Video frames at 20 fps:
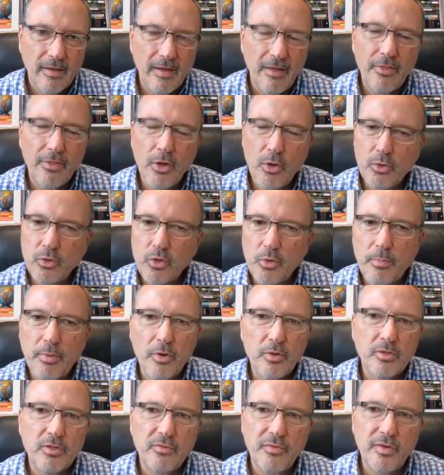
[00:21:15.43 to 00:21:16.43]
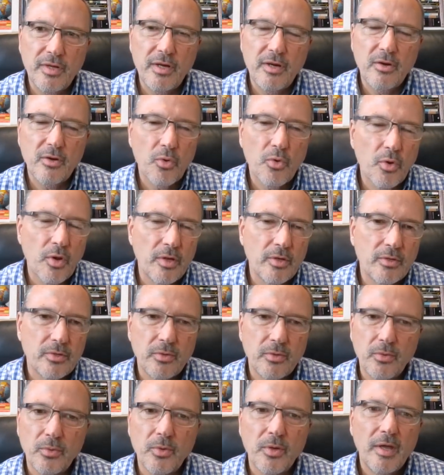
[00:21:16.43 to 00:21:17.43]
And those who persevere, according
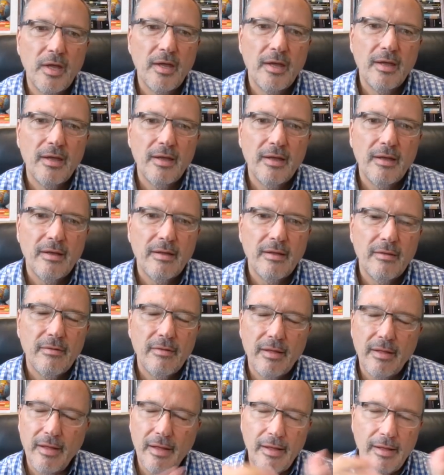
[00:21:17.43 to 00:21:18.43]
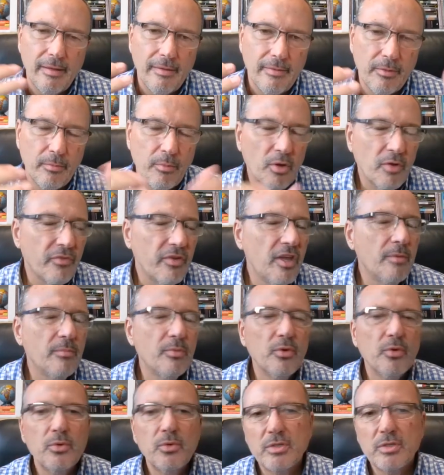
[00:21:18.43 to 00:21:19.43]
to uh, the book of
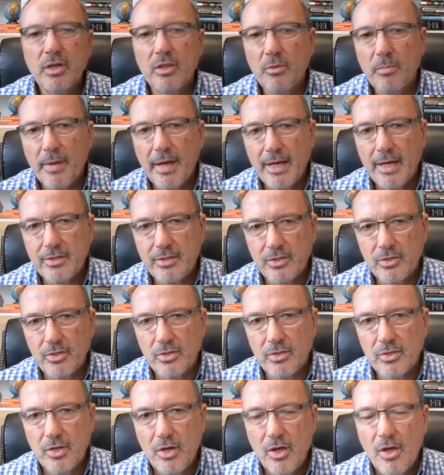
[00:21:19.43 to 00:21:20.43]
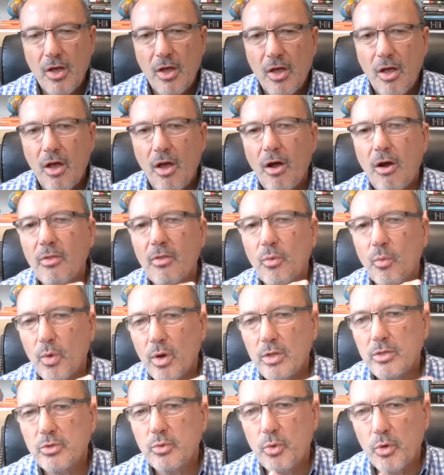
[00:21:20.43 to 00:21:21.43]
Hebrews and other passages, are the
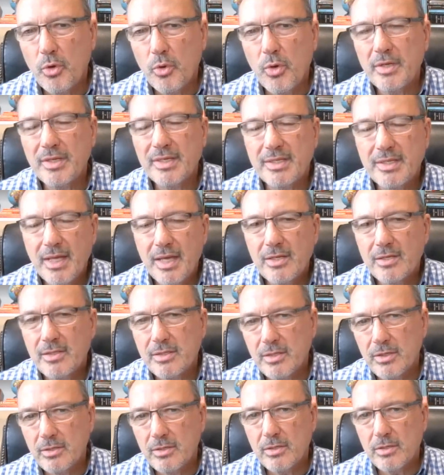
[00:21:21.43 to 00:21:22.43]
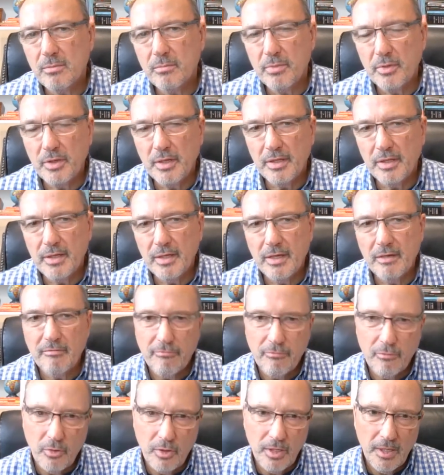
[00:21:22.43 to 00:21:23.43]
ones who are going to taste this completely and
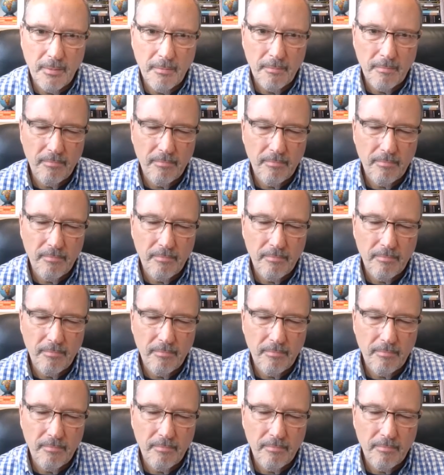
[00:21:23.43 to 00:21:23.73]
fully.